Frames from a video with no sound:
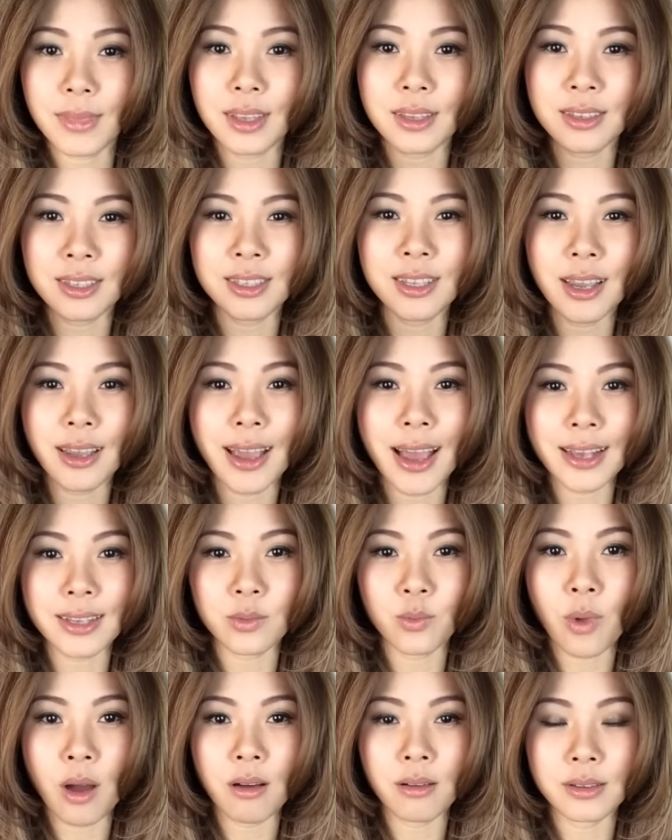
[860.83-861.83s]
stick as
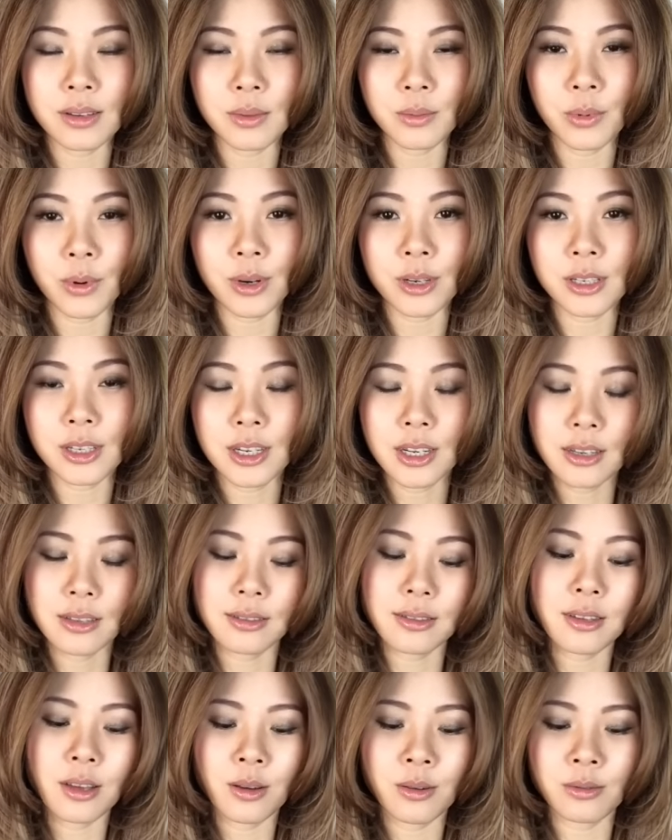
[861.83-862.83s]
well anymore.
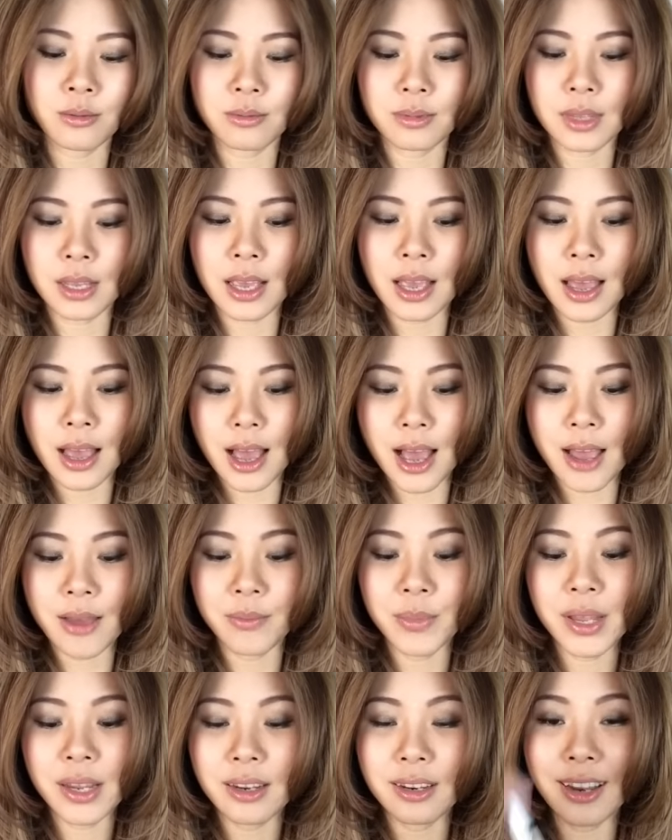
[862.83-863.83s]
So
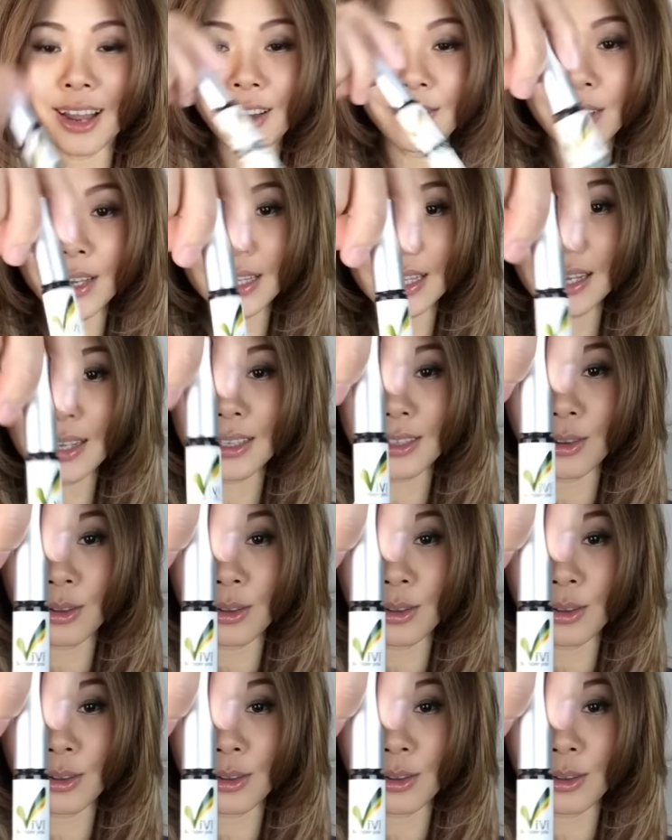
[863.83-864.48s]
I've been loving this.